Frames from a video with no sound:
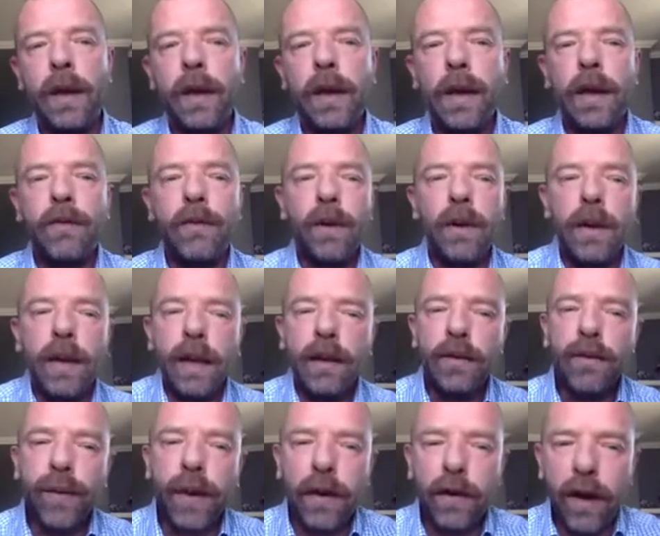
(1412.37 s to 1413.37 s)
And so the
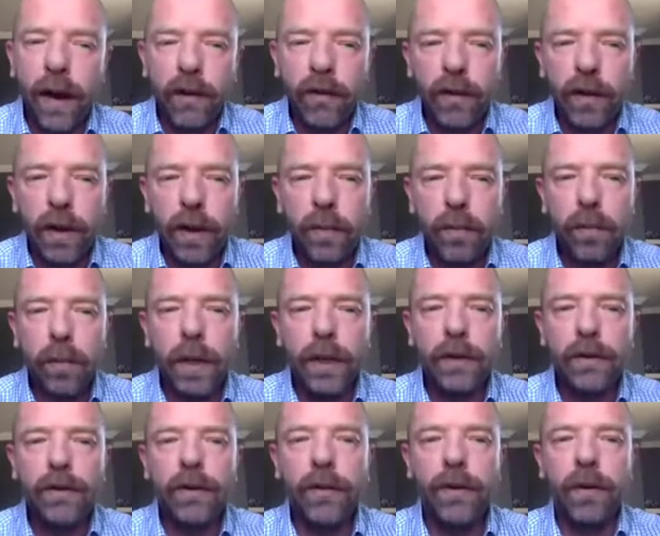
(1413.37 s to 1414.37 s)
next figure actually
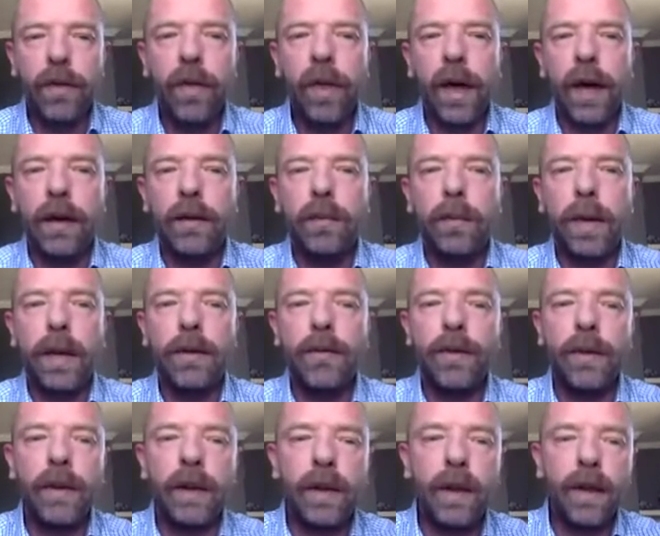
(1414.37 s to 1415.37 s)
builds on that, because
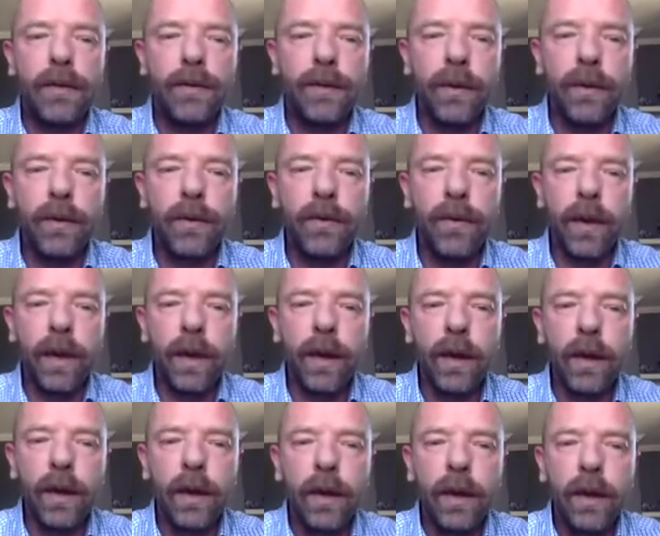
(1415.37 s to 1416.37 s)
on the left you see
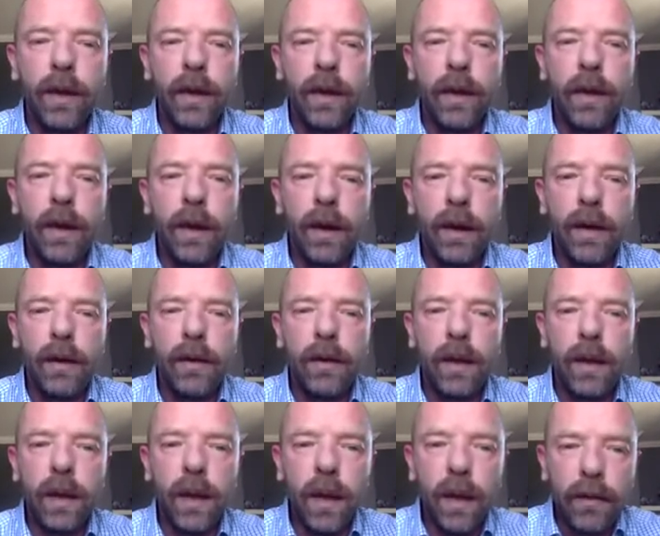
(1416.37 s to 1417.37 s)
a
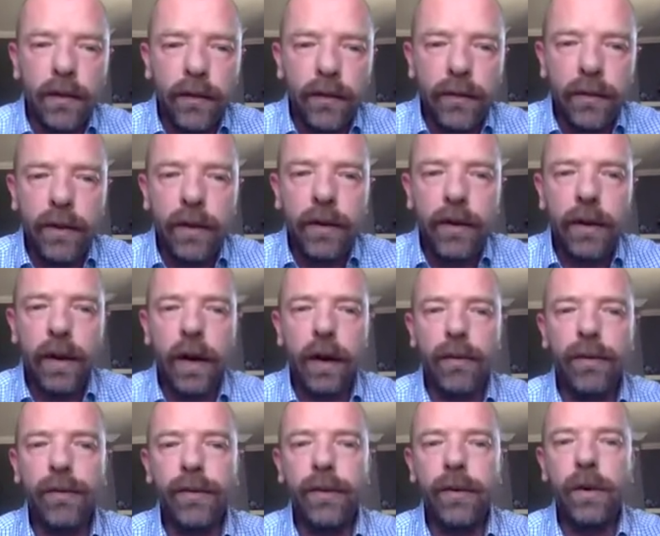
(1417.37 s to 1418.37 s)
list
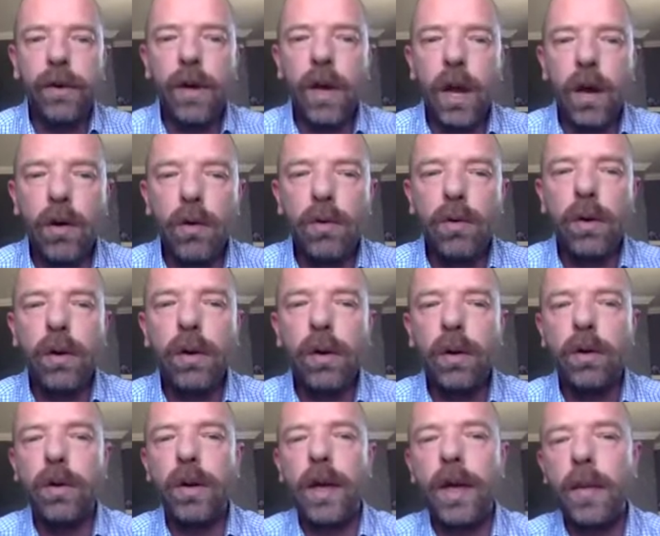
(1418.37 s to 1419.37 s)
of known
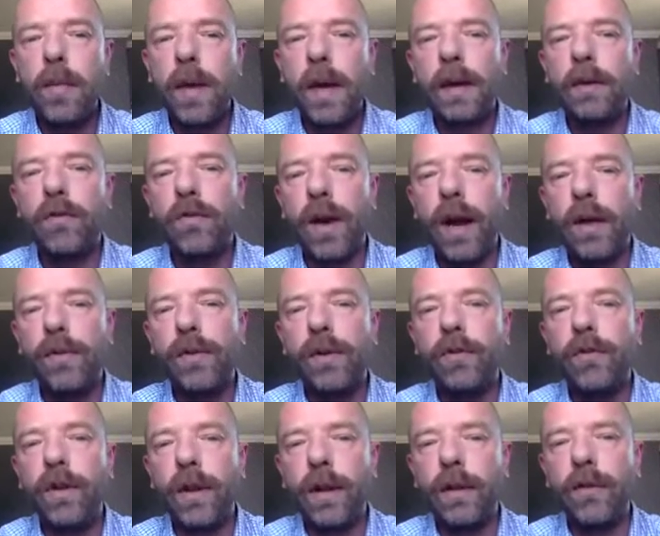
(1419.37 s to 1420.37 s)
leukemia driver
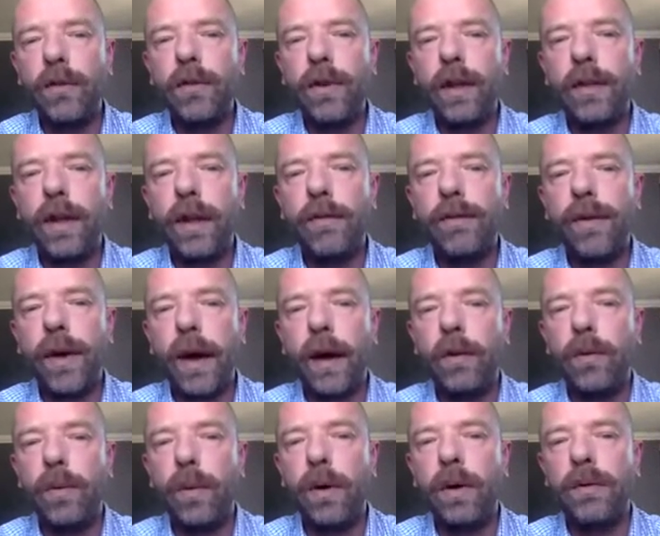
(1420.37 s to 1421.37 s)
genes that they
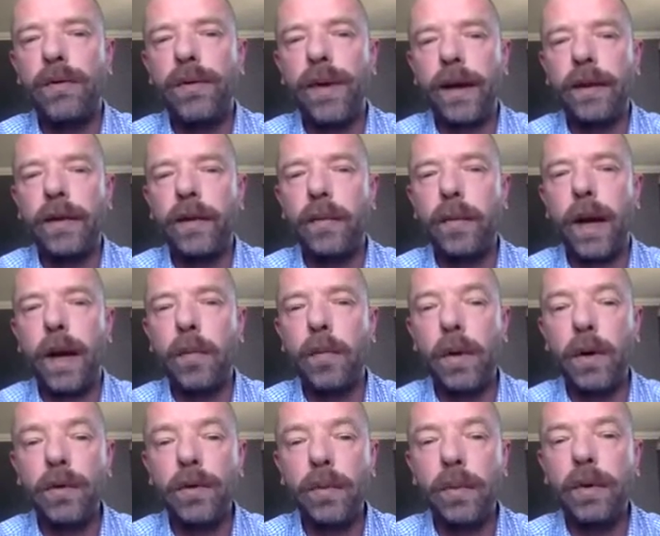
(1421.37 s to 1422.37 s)
found were affected by
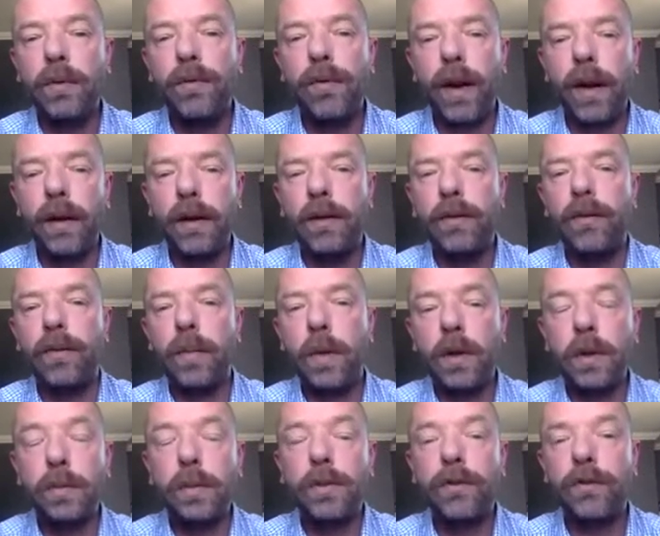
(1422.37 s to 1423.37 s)
multiple variants,
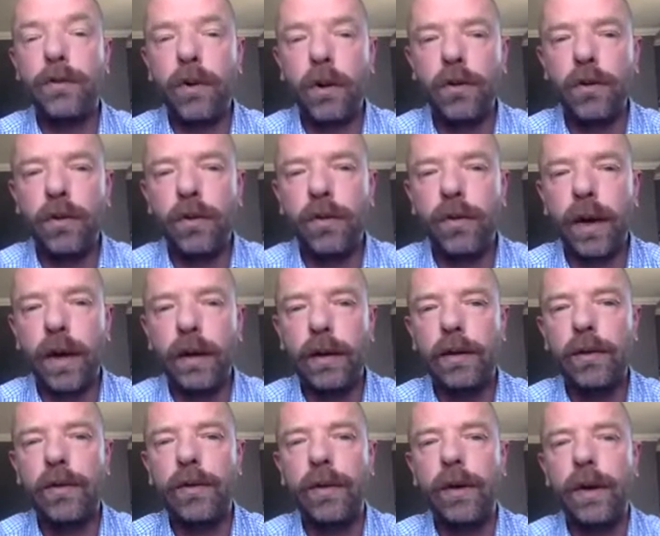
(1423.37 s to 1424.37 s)
multiple structural
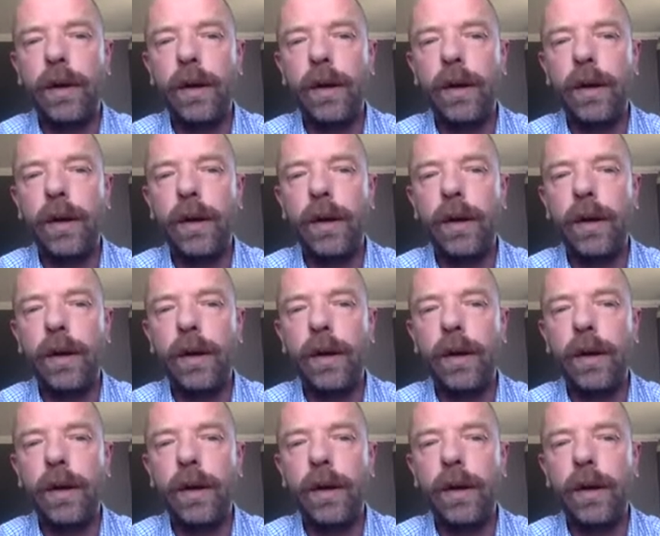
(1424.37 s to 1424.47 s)
variants